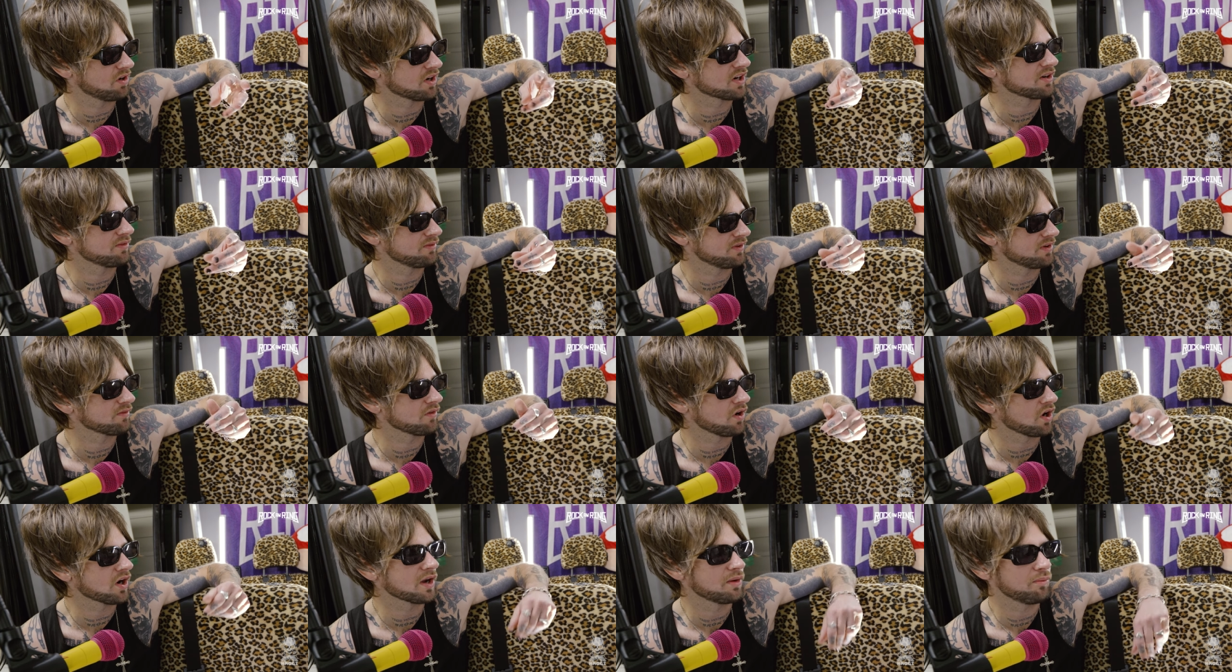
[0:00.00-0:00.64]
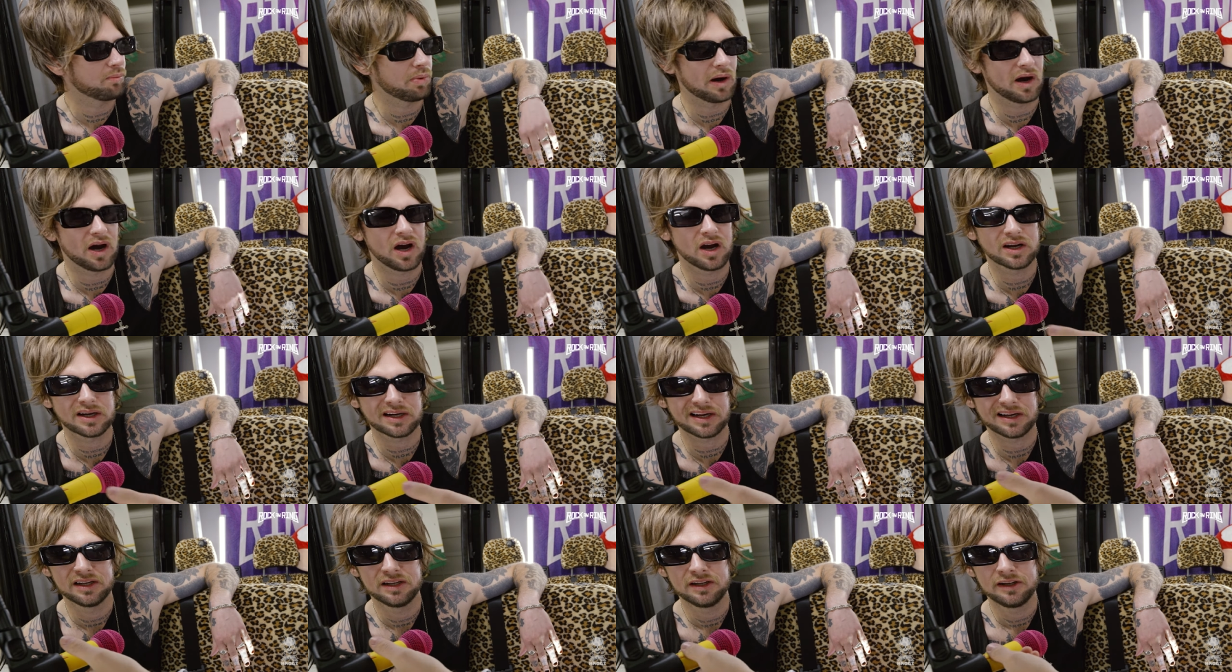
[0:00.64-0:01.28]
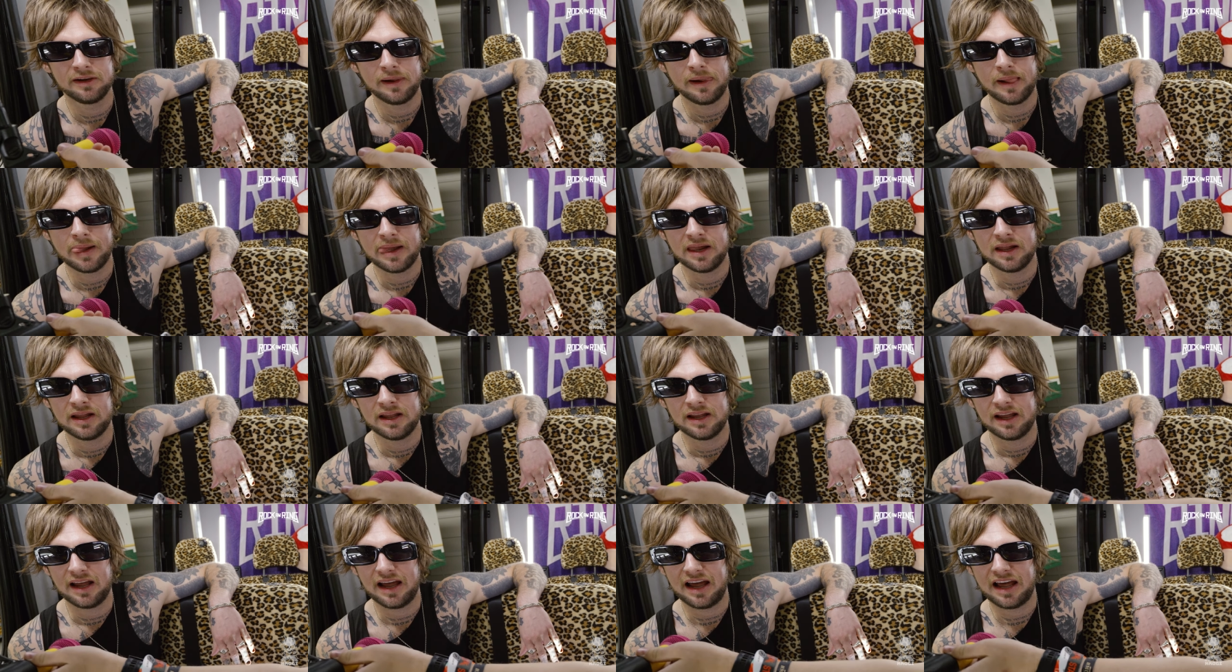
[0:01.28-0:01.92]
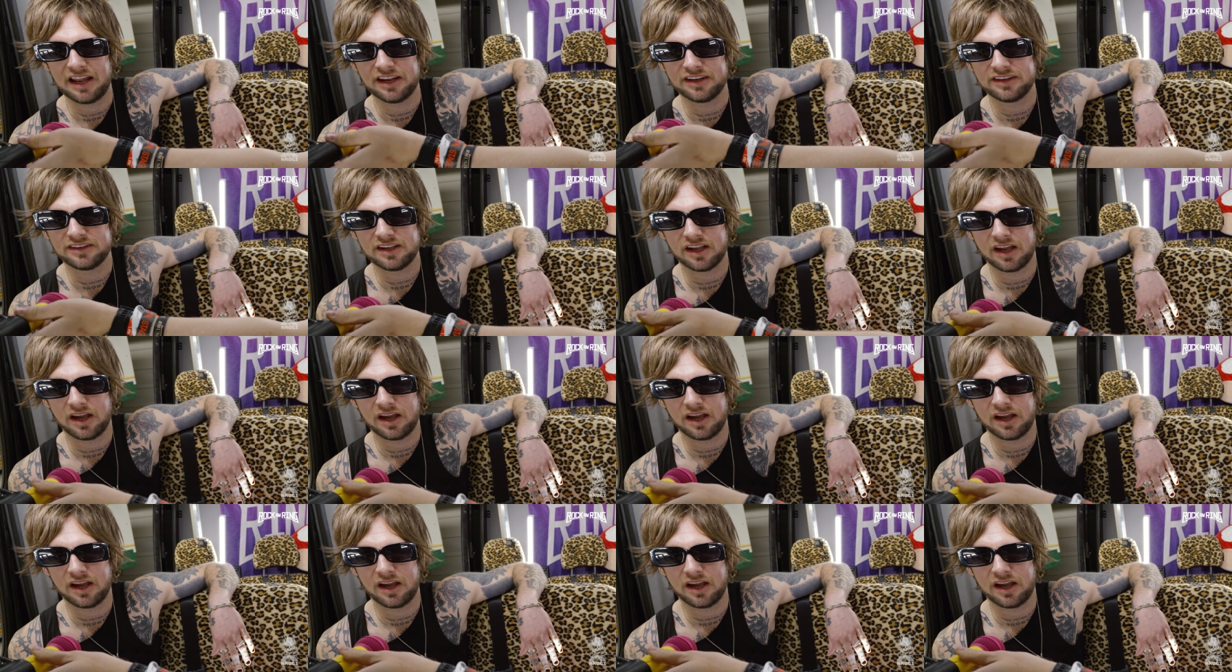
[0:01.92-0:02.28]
Rock am Ring Rock im Park. Yeah, and.